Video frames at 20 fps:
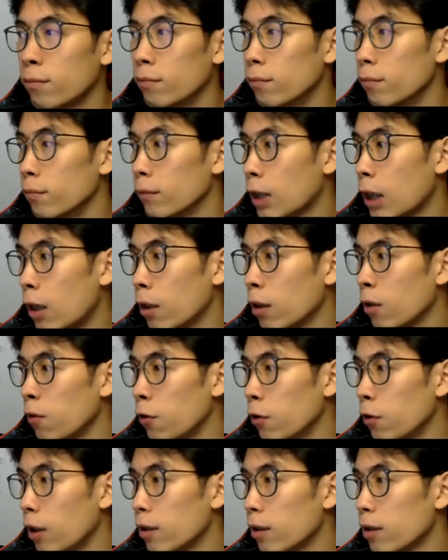Can I
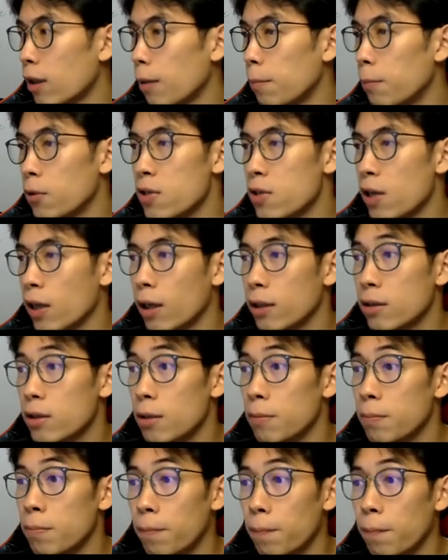give you another 10 more seconds?
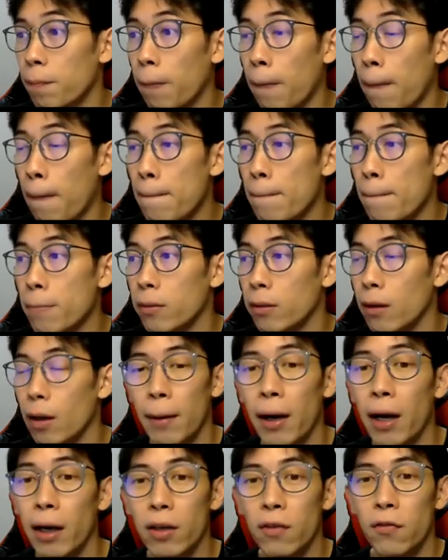Come.
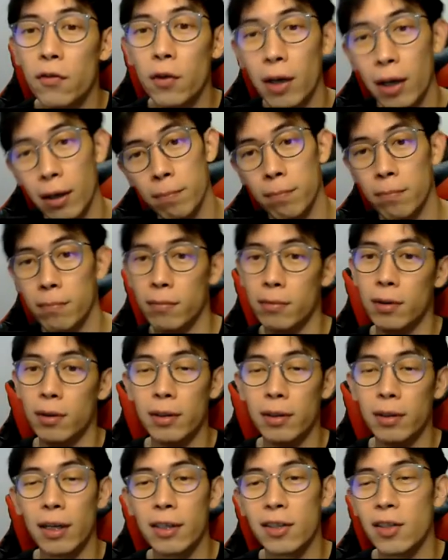Then I give you like
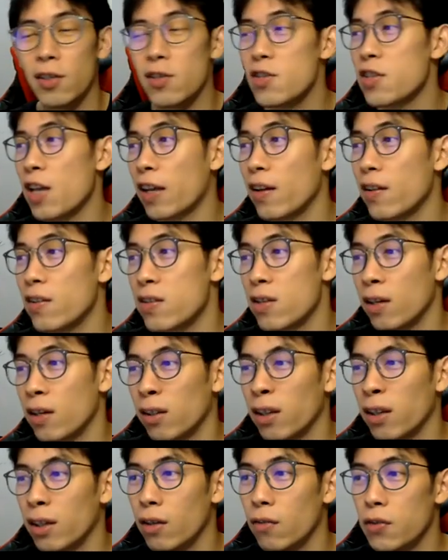another 30 seconds.
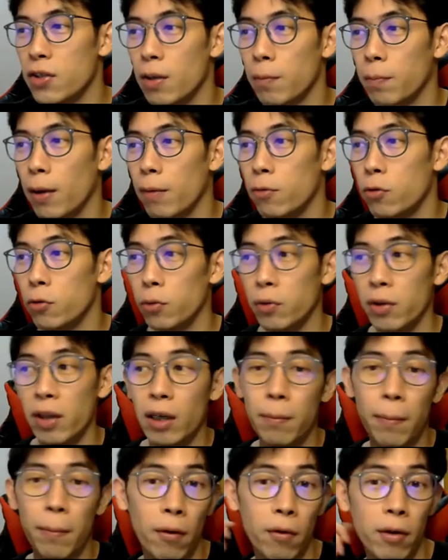I can give you some time to
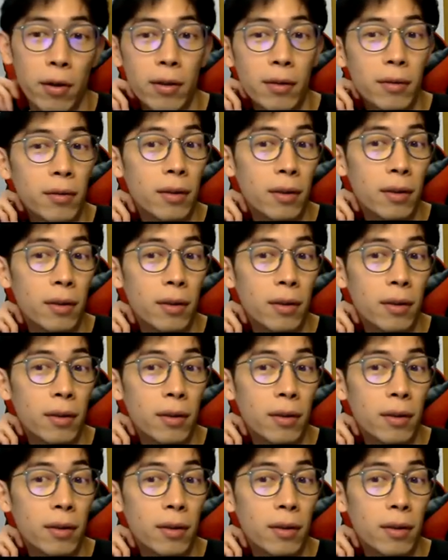think about it.